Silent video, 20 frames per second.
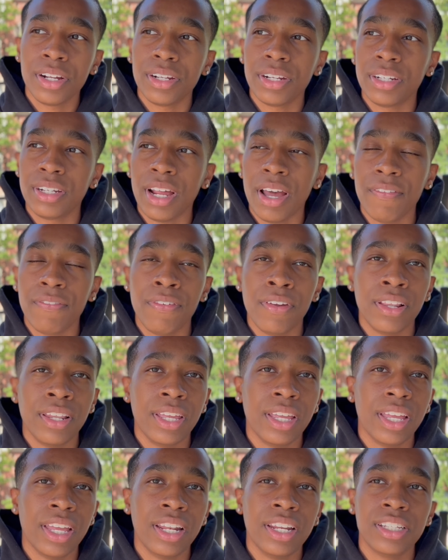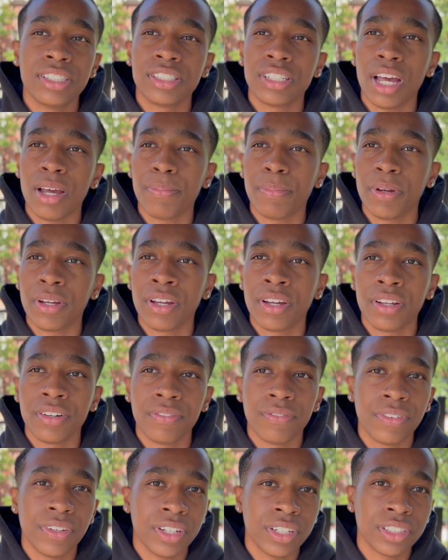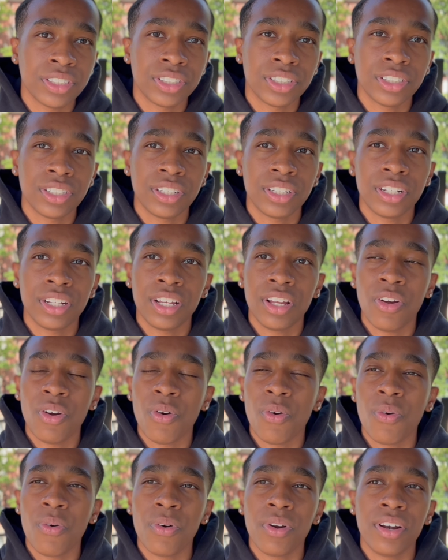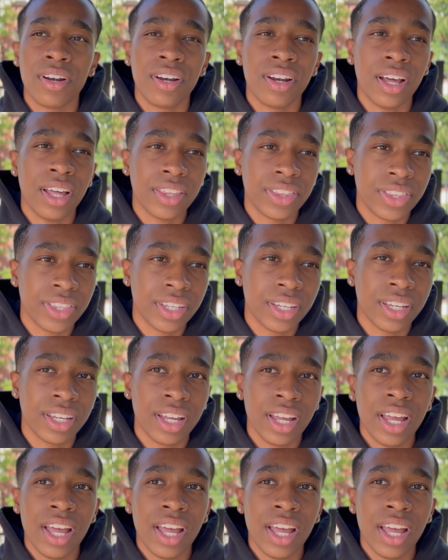not feeling any type of conviction or nothing.